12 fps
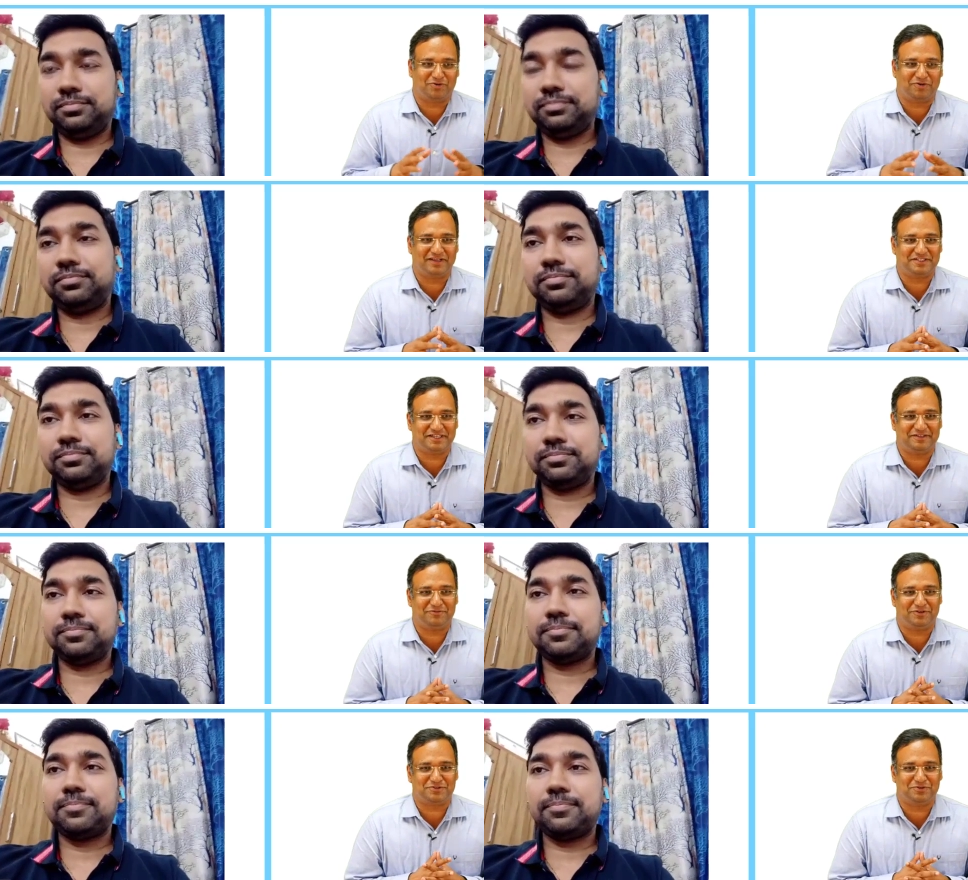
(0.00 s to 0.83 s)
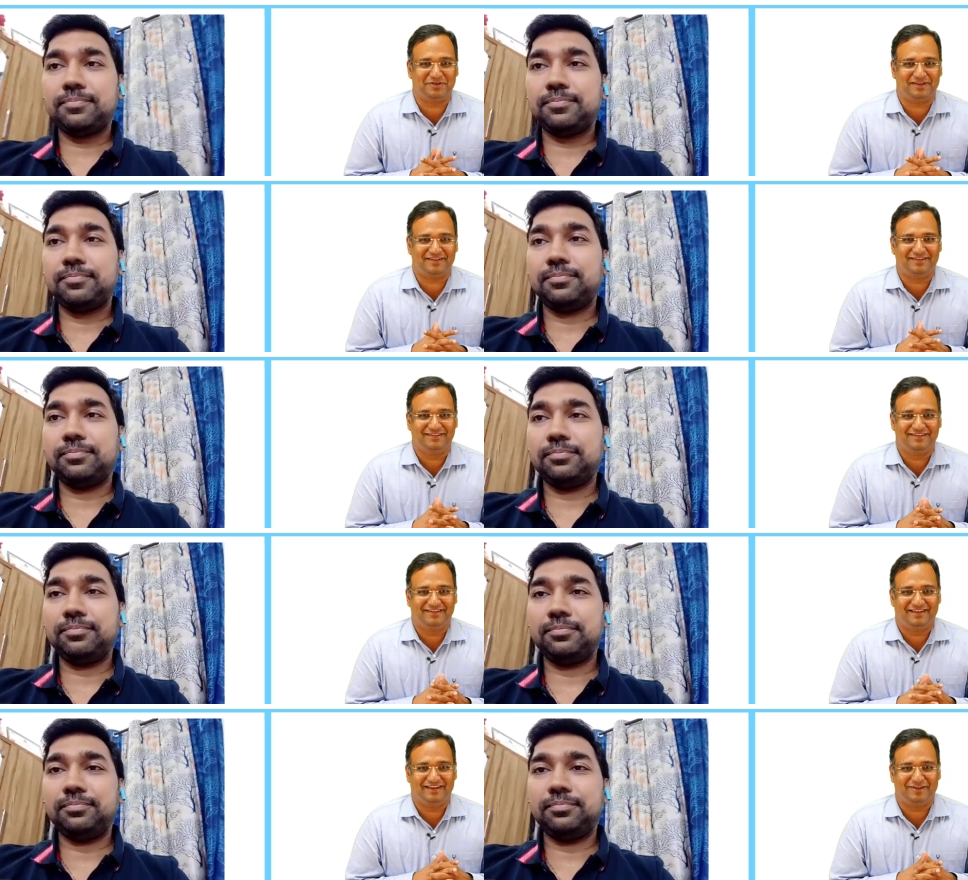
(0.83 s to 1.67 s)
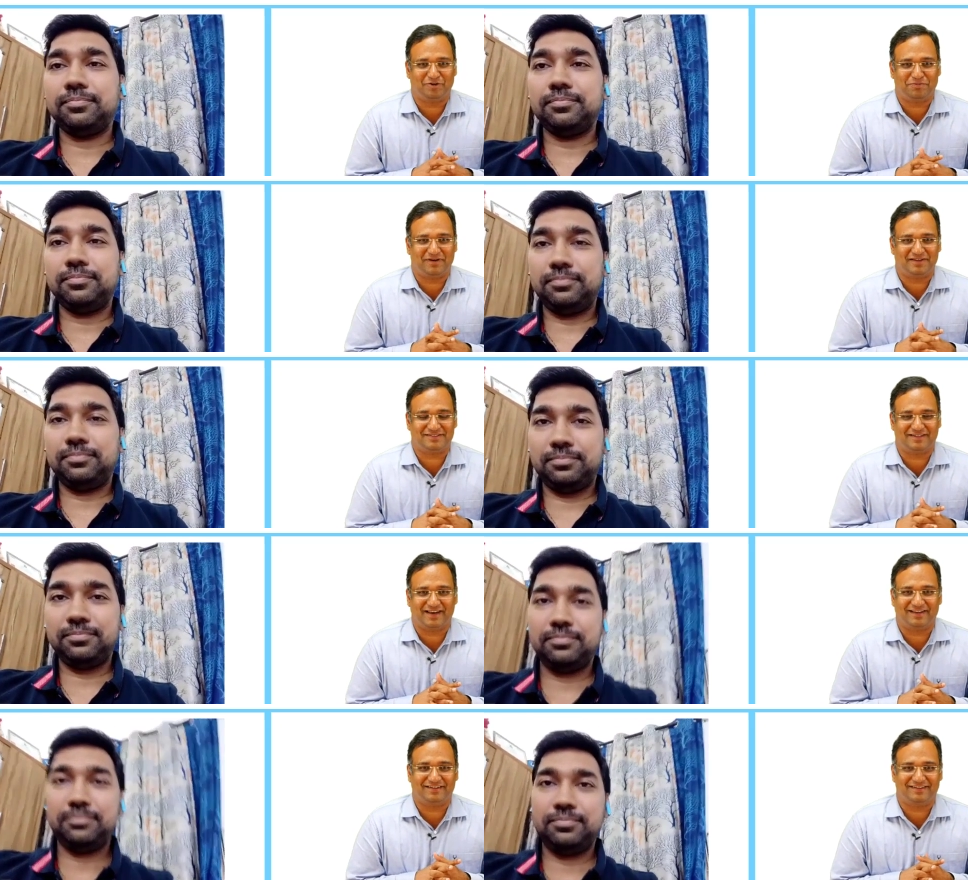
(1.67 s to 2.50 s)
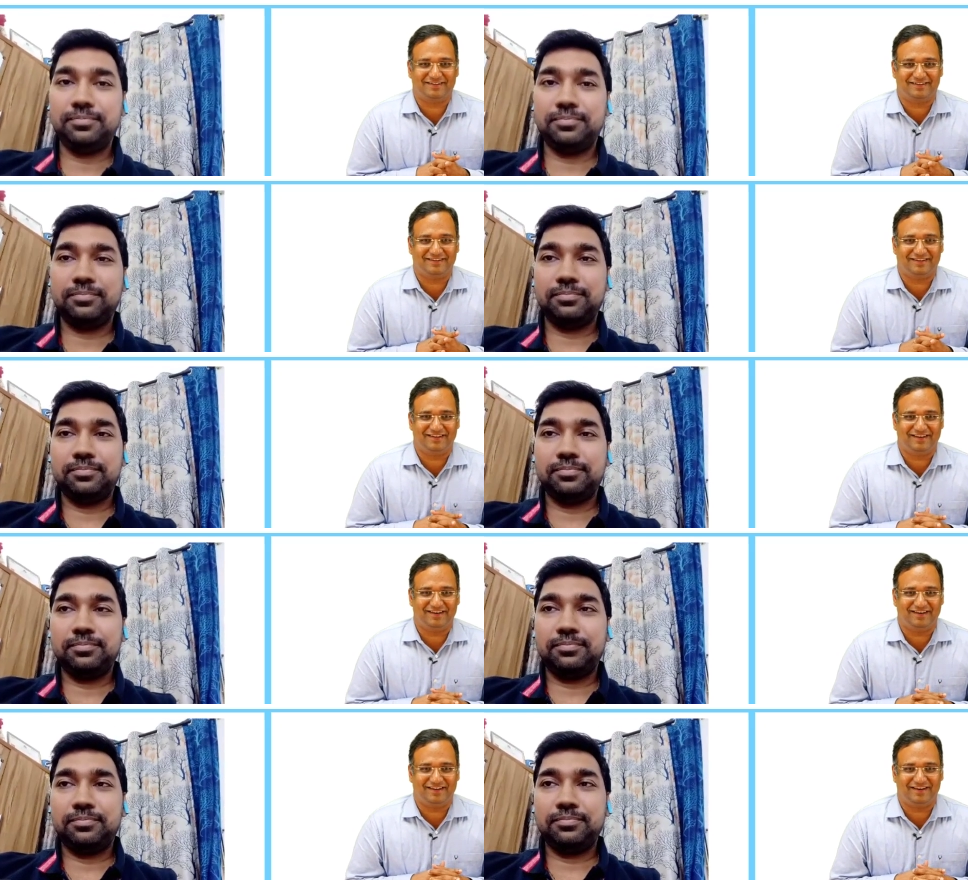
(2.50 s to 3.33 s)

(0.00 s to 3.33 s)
Speaker 1: Ronak Jain for scoring top class rank in